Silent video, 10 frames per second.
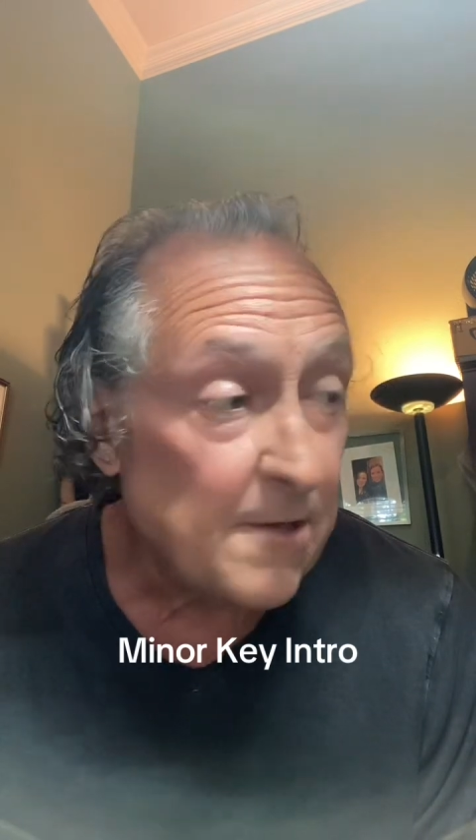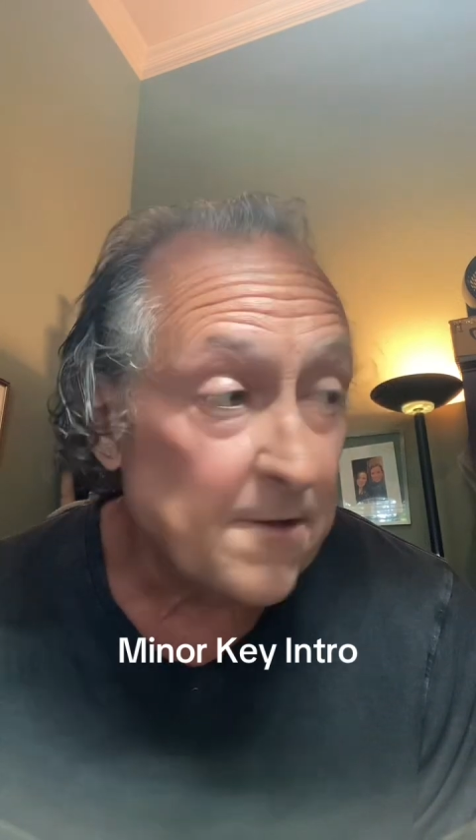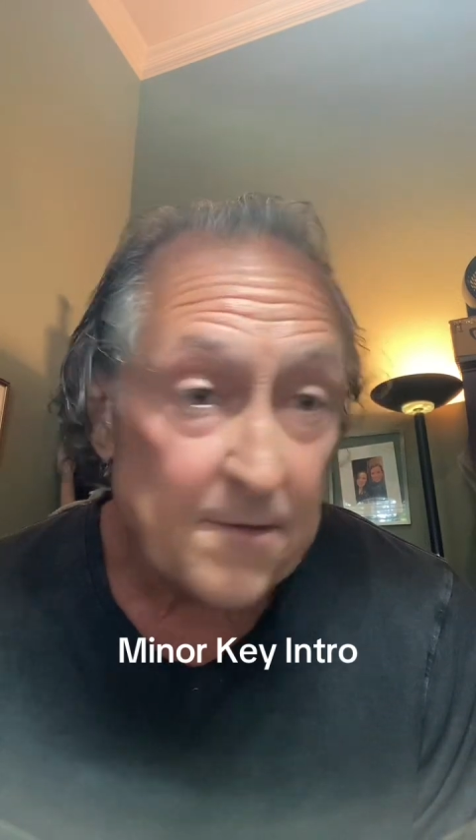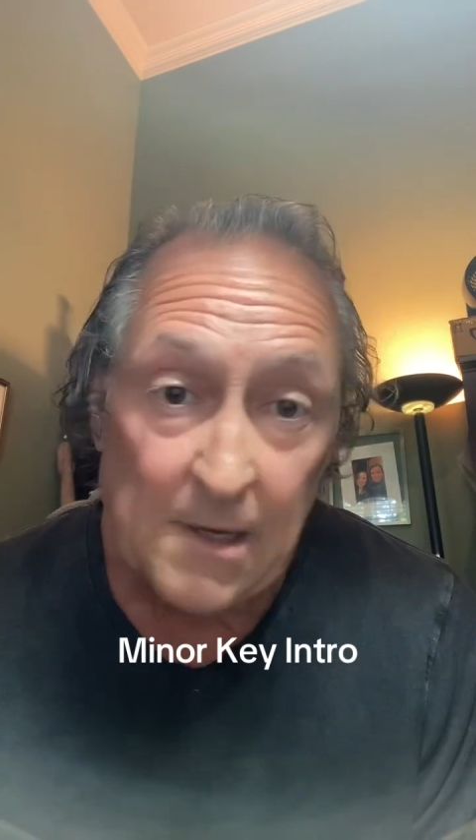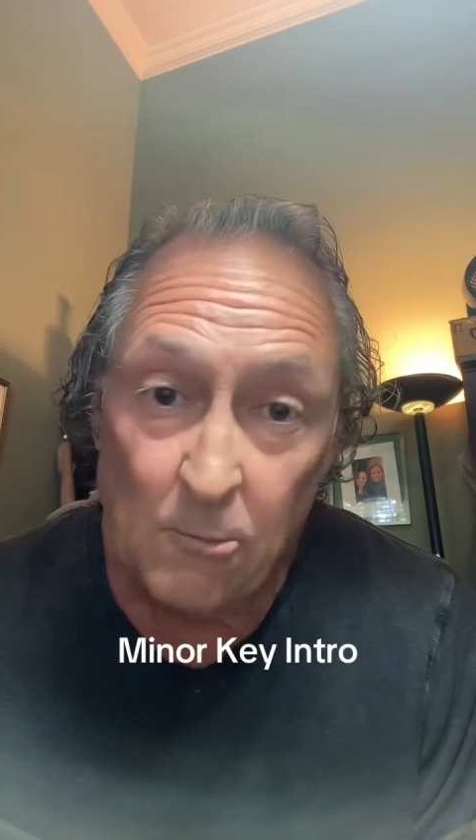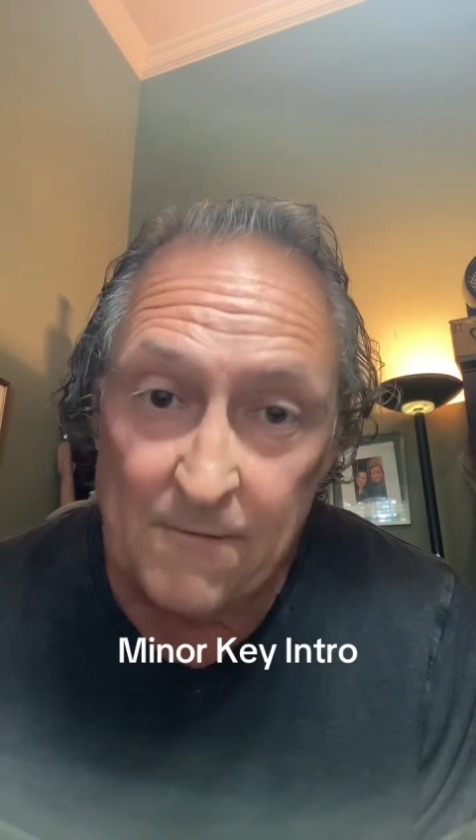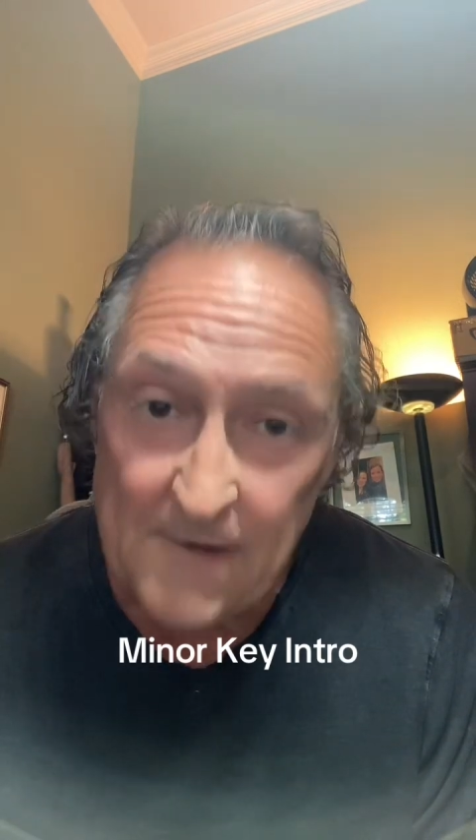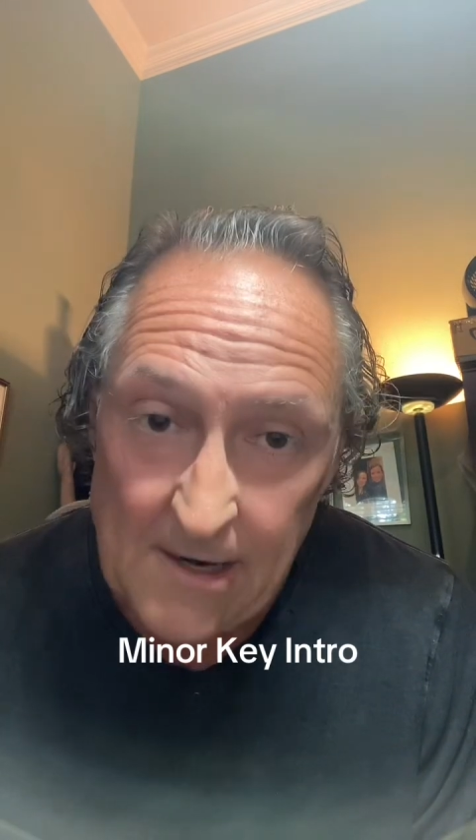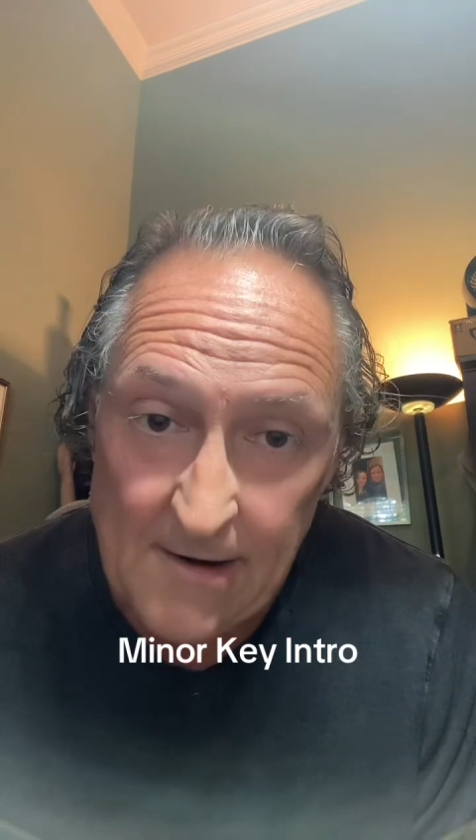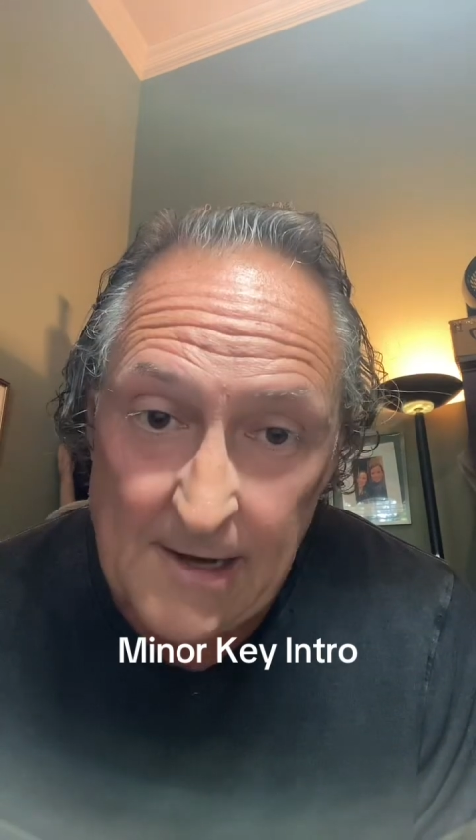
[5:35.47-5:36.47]
The thing we're
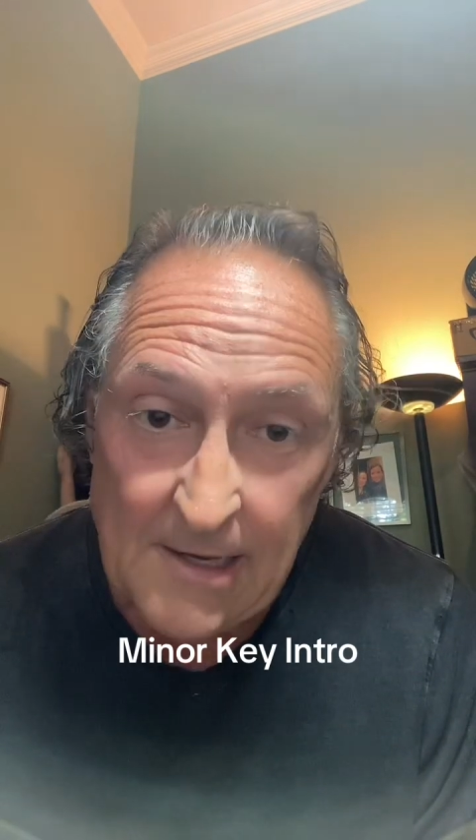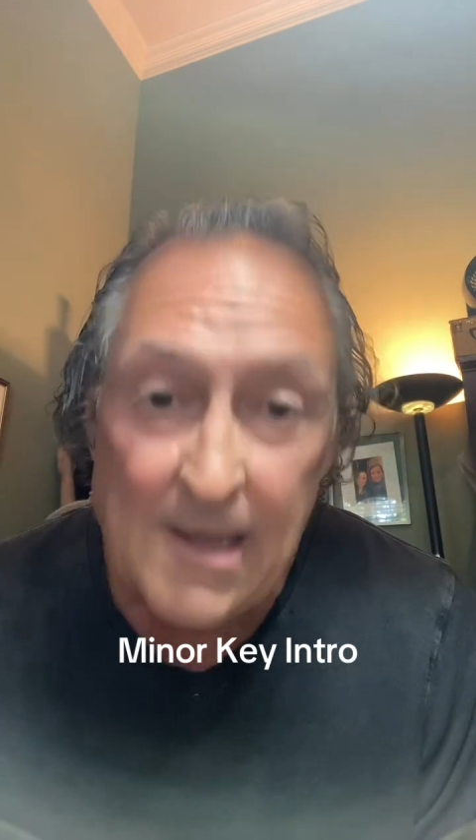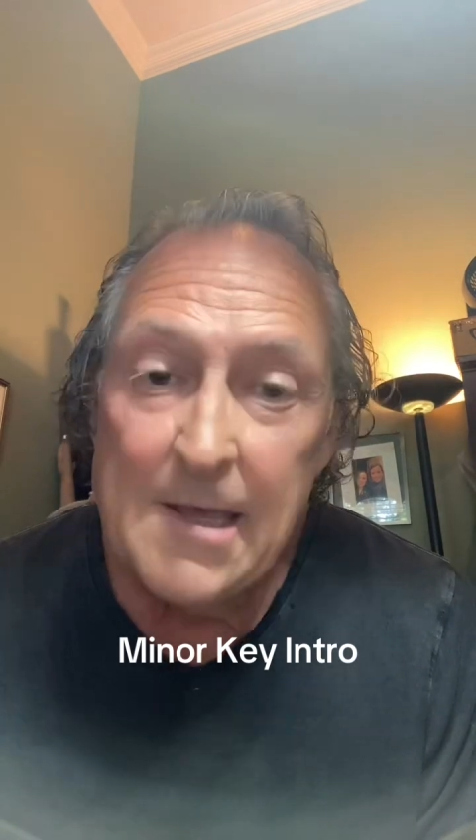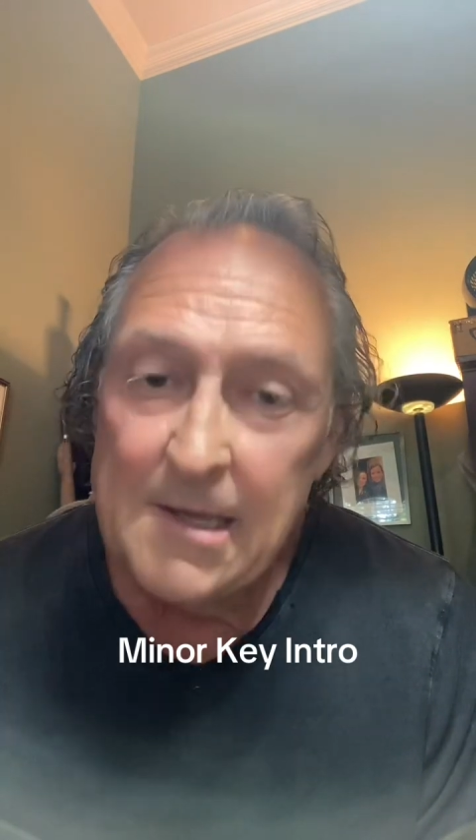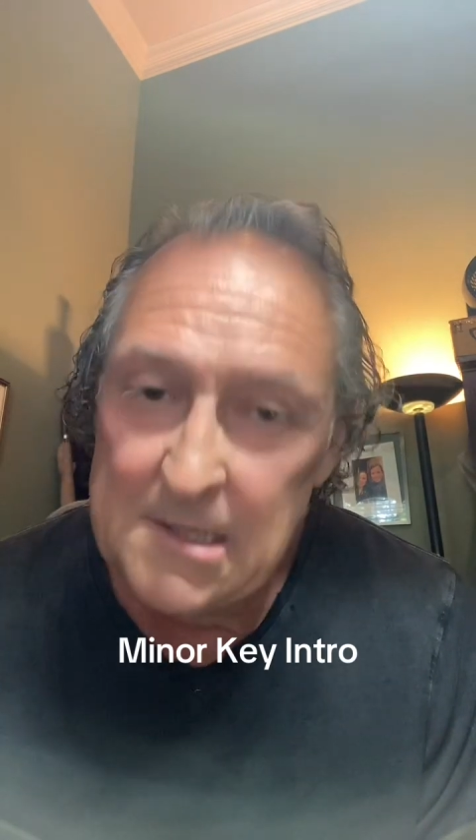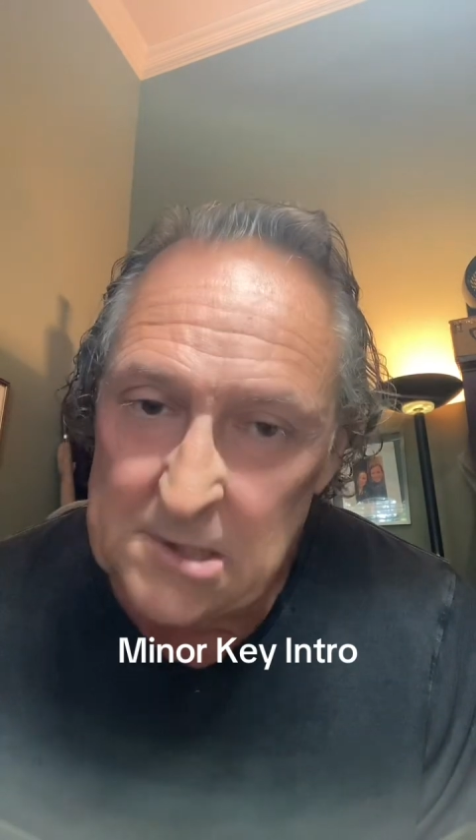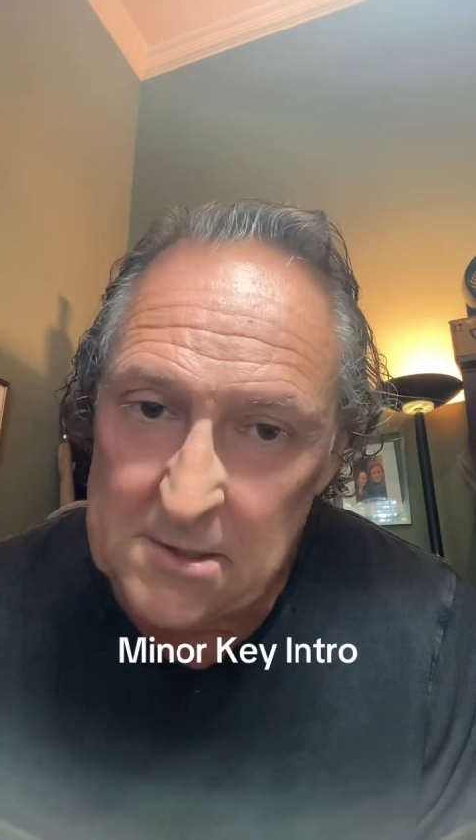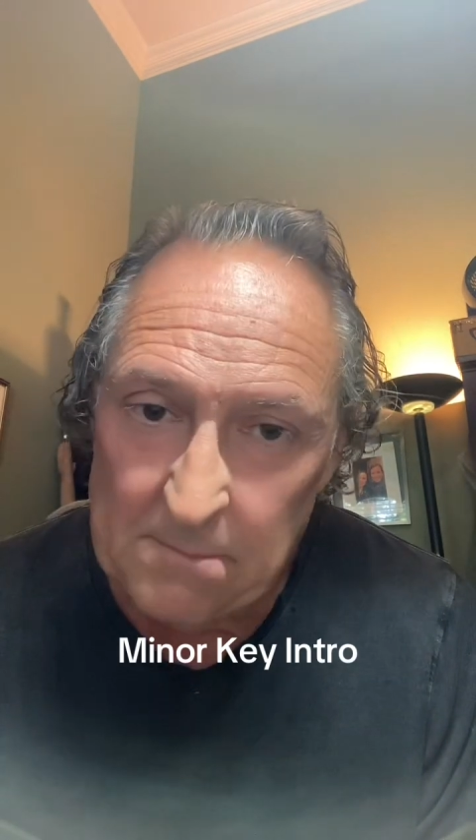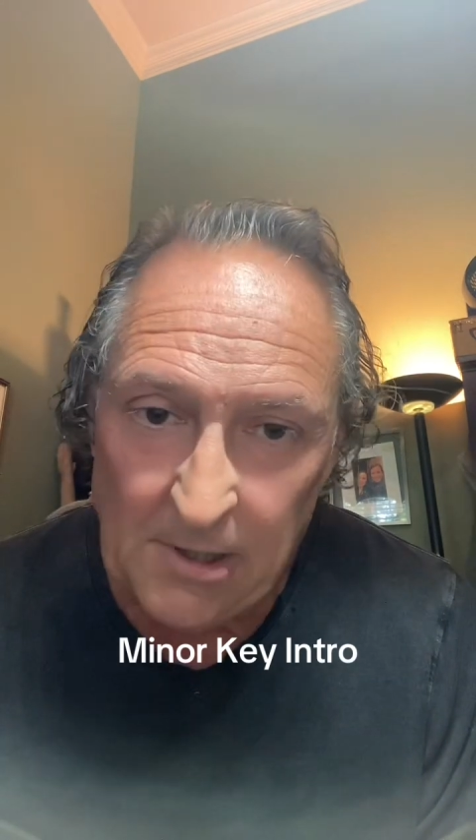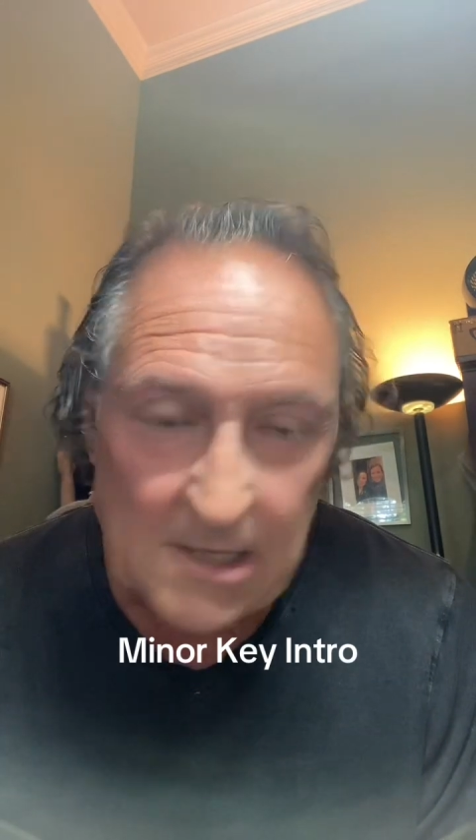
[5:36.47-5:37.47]
varying is the
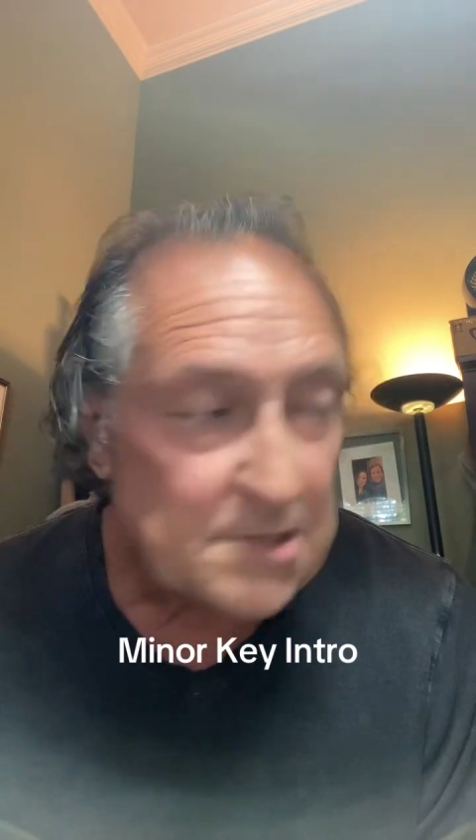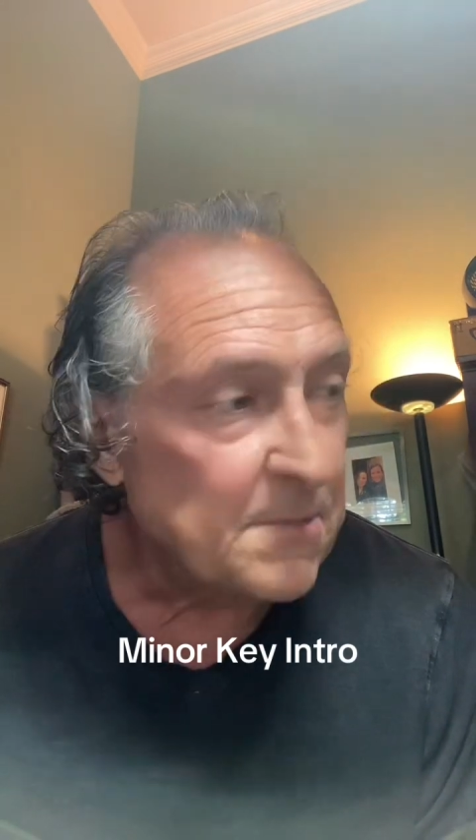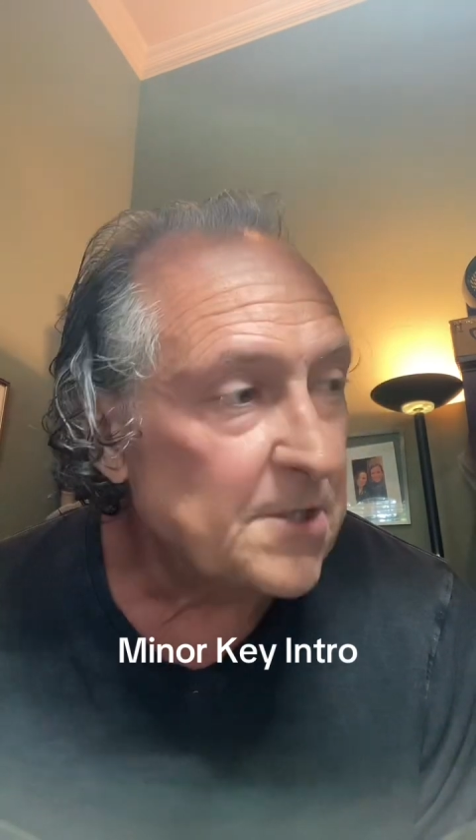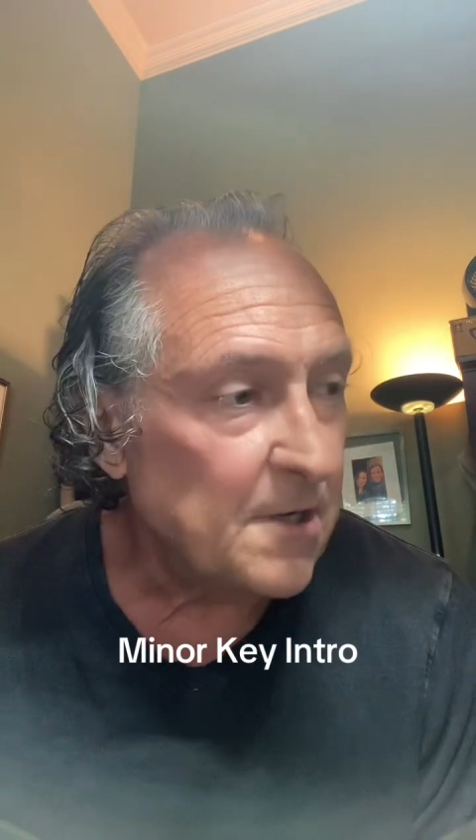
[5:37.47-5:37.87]
placement